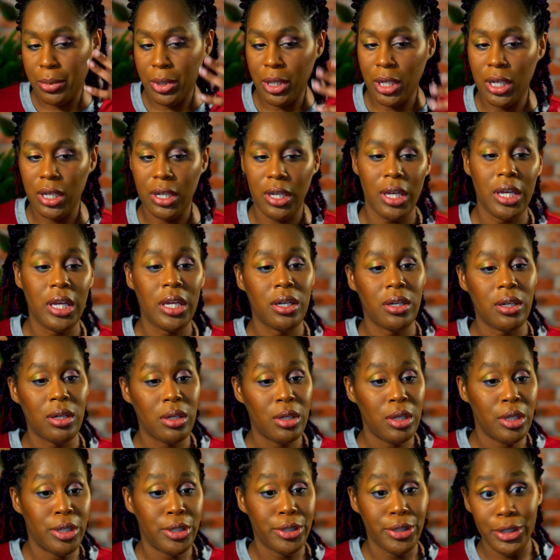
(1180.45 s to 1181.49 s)
look, and
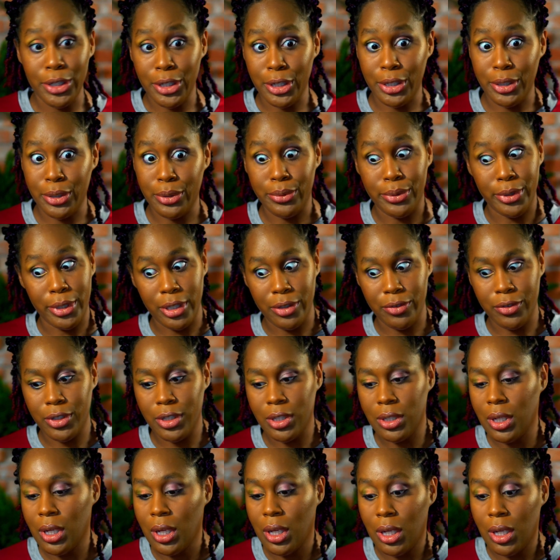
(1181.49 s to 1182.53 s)
you know, whatever.